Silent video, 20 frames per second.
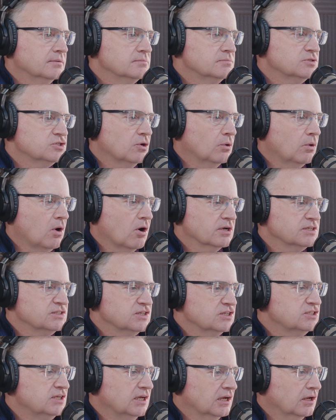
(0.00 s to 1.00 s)
So our
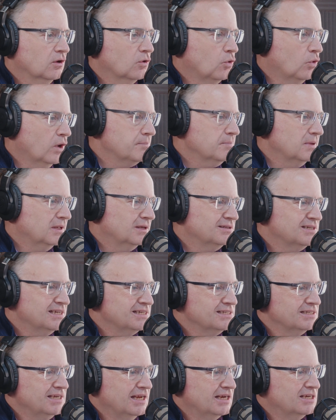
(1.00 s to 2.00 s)
existing equipment
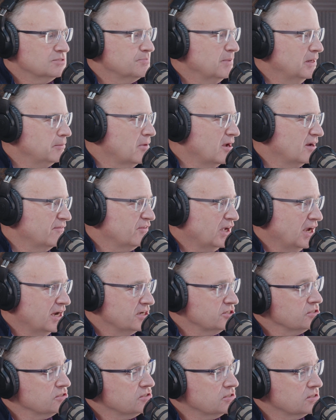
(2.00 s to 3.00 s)
didn't need as many
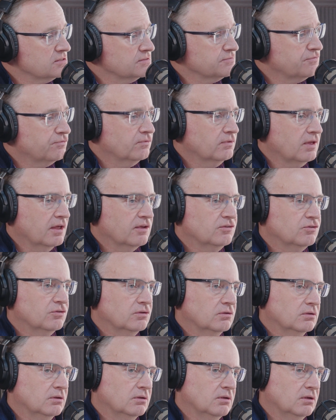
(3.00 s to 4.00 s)
modifications as
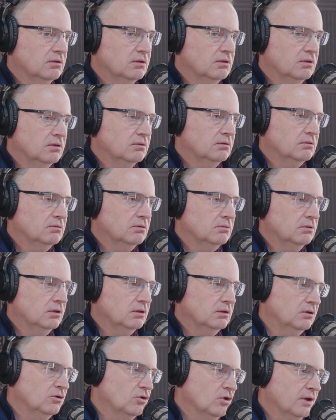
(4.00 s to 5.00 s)

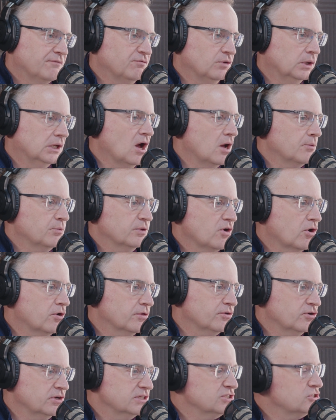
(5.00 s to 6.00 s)
if we'd gone with
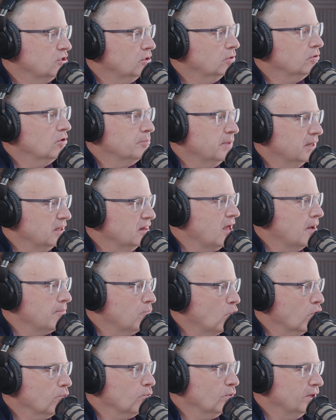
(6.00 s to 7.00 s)
R32, there'd been a lot
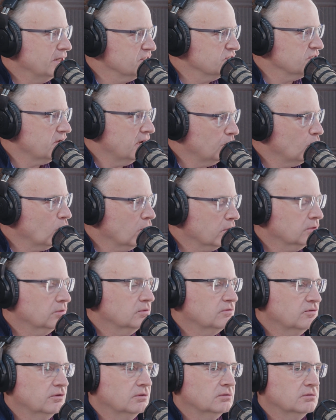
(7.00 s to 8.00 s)
more redesign work
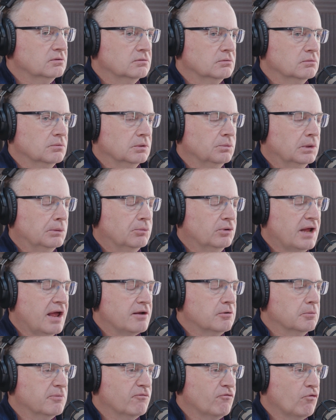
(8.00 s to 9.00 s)
we would
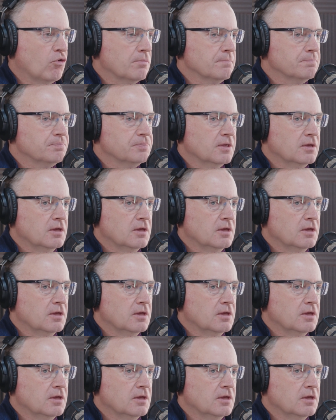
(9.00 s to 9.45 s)
have to perform.